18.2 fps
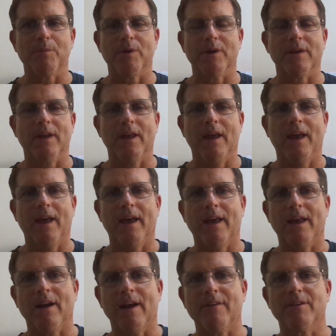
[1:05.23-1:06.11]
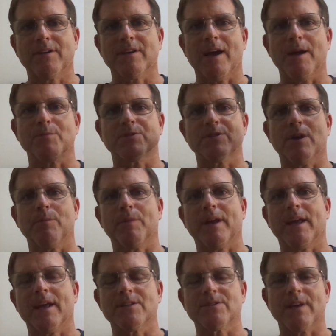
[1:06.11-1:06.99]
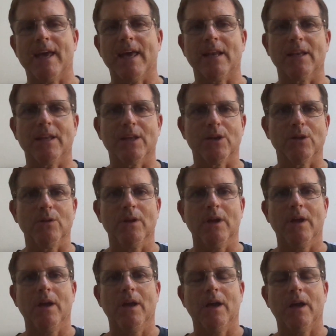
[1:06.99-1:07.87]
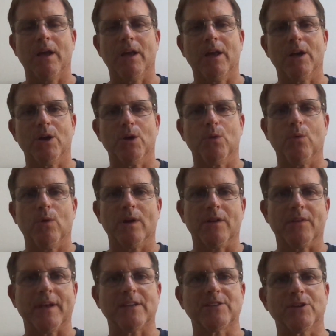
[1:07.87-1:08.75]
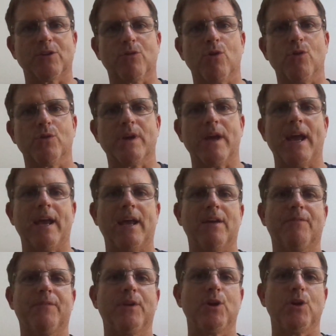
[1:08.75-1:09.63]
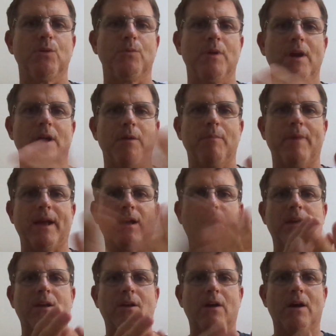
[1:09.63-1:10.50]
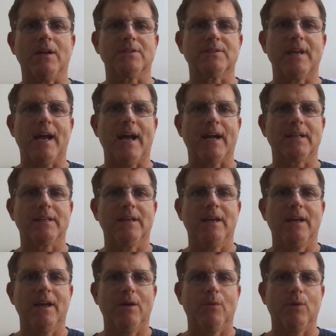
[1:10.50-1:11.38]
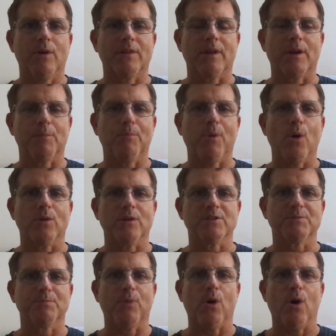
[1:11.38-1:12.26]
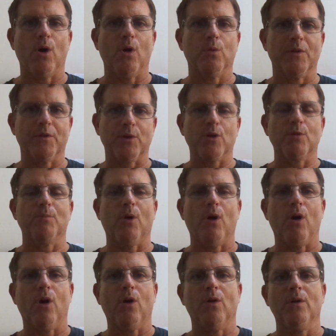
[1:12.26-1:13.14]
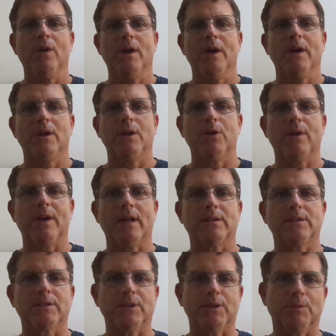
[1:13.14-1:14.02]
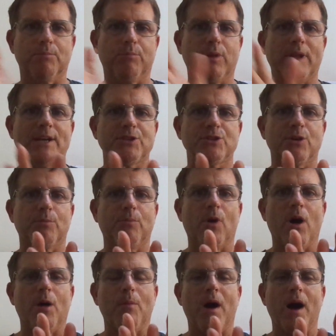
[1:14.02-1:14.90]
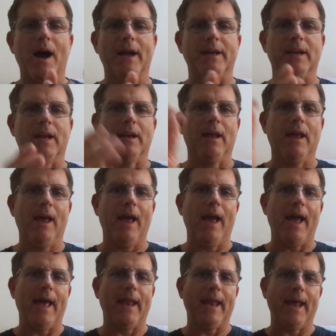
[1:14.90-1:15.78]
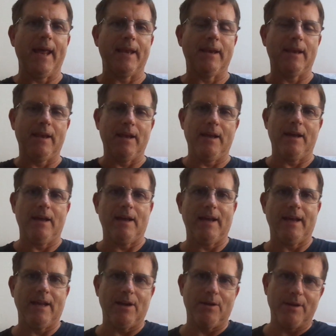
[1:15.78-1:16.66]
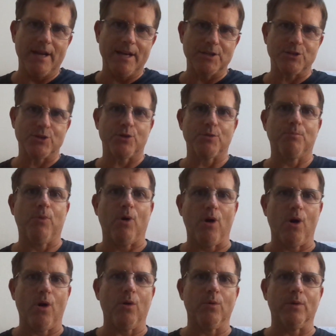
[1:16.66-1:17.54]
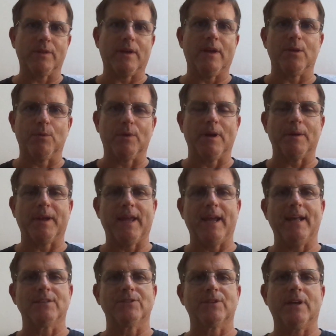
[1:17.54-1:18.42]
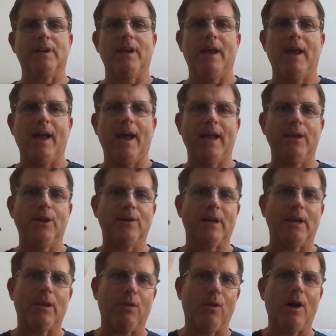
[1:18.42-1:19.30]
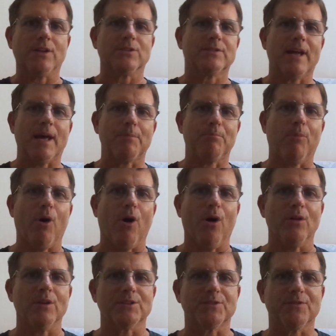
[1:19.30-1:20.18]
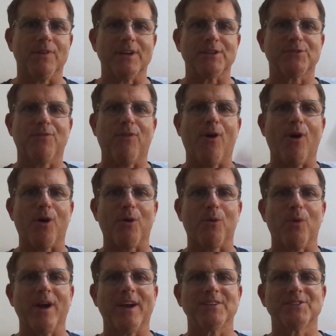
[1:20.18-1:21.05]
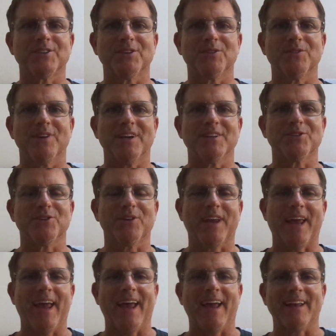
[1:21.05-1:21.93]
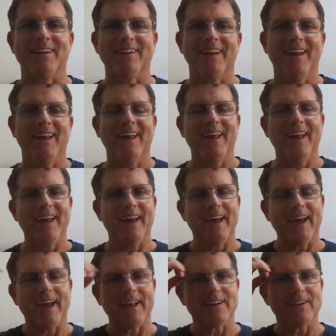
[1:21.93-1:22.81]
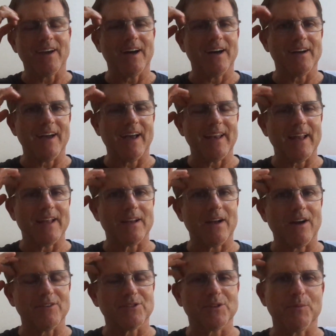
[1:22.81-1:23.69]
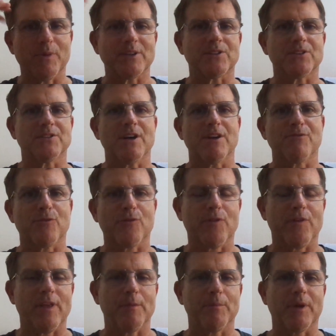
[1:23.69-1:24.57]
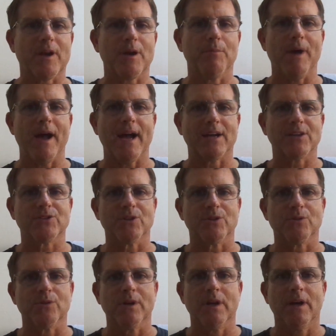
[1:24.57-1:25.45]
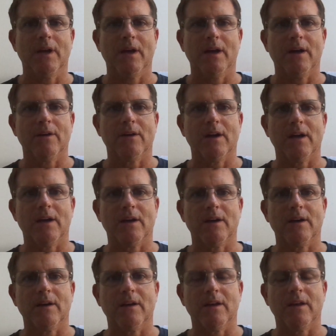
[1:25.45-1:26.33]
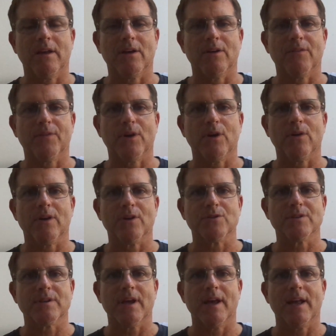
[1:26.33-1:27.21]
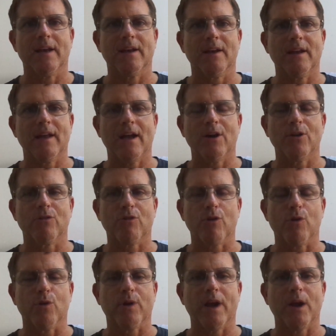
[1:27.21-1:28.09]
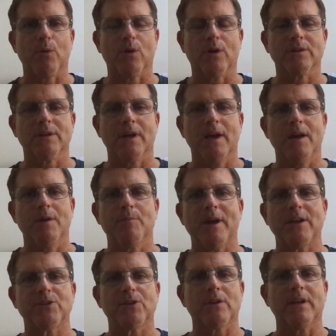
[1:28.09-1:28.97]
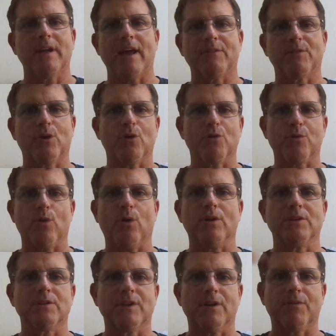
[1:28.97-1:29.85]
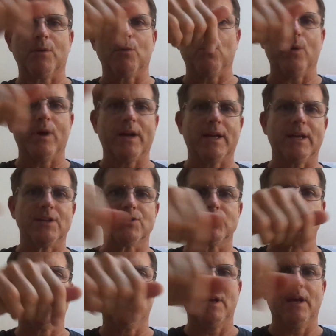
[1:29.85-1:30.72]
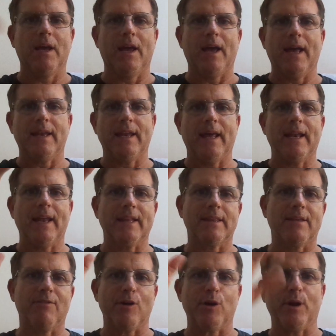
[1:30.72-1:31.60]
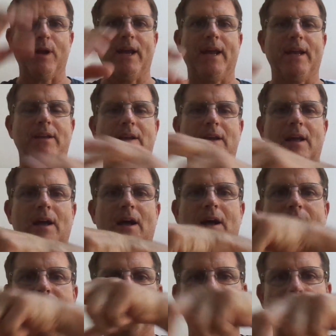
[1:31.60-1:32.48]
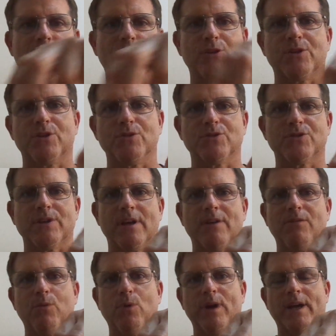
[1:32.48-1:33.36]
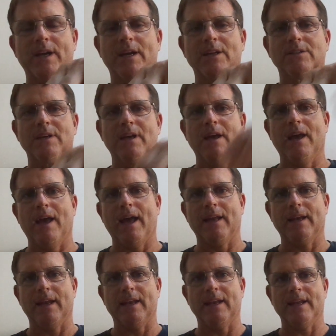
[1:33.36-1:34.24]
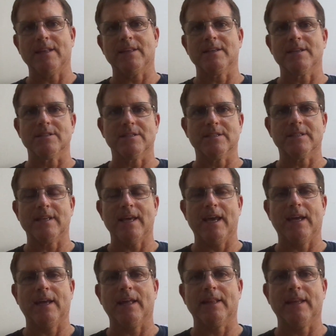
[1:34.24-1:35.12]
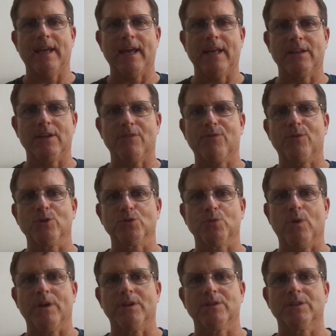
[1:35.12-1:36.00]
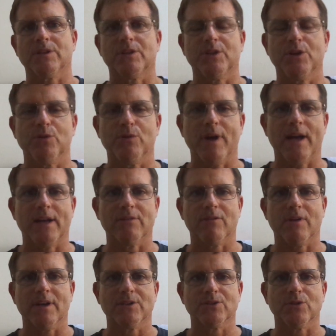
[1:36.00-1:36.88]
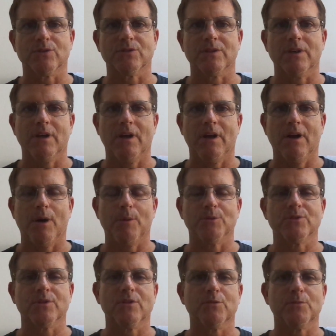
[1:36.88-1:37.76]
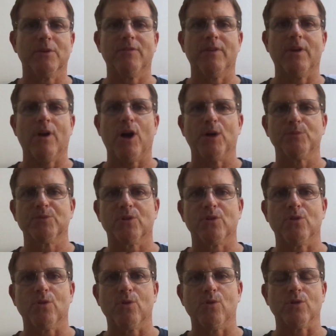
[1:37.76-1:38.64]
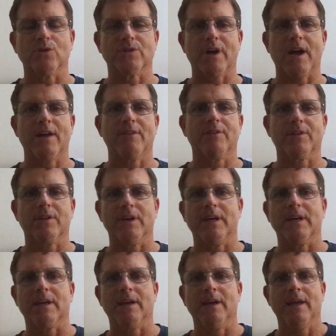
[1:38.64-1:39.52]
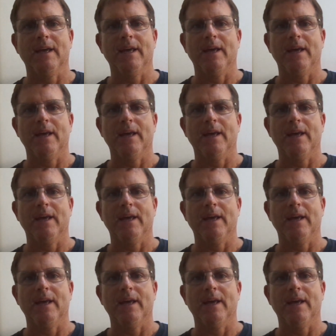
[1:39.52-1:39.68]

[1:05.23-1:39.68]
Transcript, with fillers: But you know, every time somebody gets ahead a little, you know, one of the things in croquet, if you make contact with an opponent's ball with your ball, you get to place your ball behind it and then you know hit your ball with the other one against it, and you can launch that ball as, as far away as you as you can, and uh, and that obviously makes it tougher for them to come back. So uh, you know, if you don't understand how croquet works, basically you have to go through all these different wickets and then at the very end, a final two set of wickets and then hit this stake at the end. The first one to do that, right? So it's almost a little bit of an obstacle course kind of a thing.